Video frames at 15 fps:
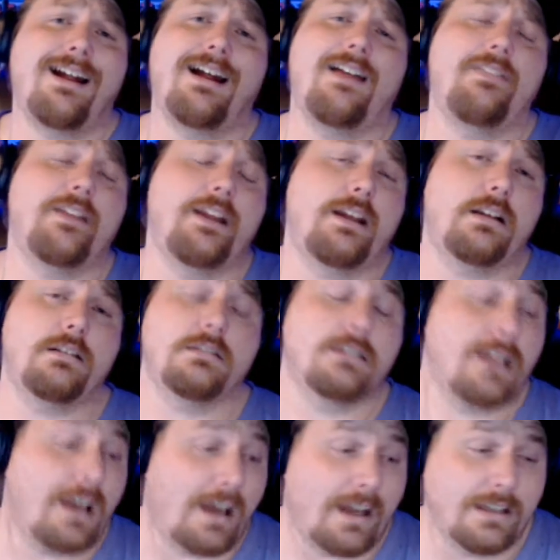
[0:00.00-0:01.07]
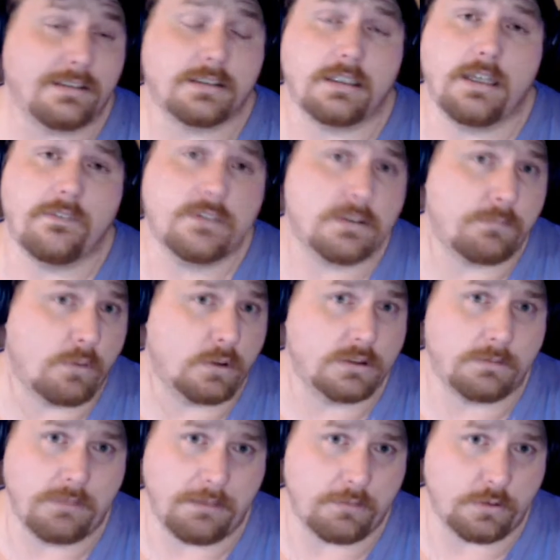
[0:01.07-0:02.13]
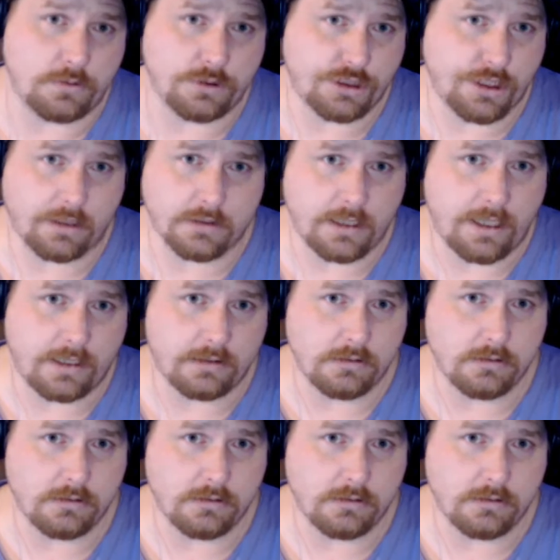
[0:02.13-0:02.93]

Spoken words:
and then, guys, give support to people who shared that.